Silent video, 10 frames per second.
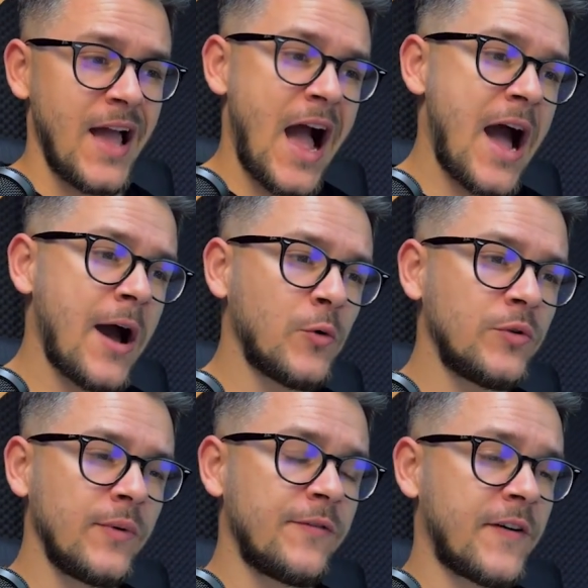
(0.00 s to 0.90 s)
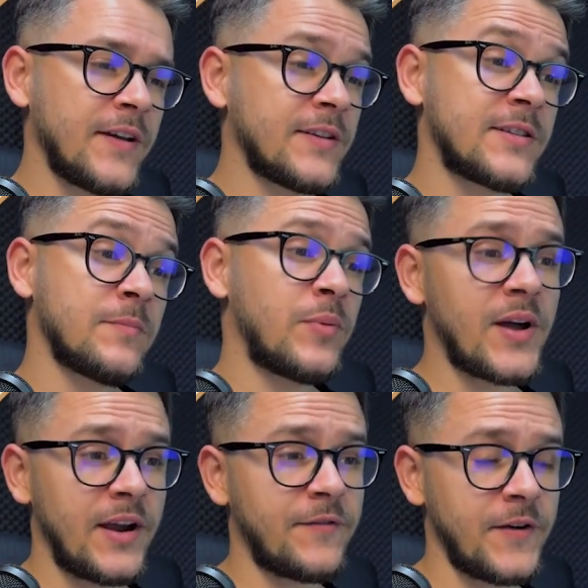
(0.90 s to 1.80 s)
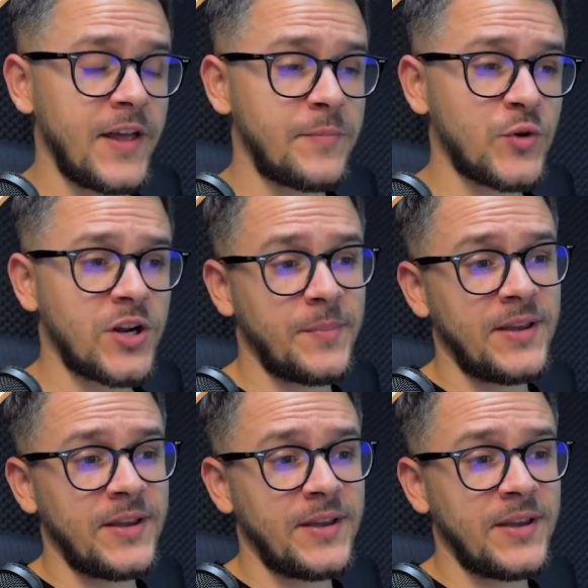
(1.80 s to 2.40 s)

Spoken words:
How do we find a supplier for that product?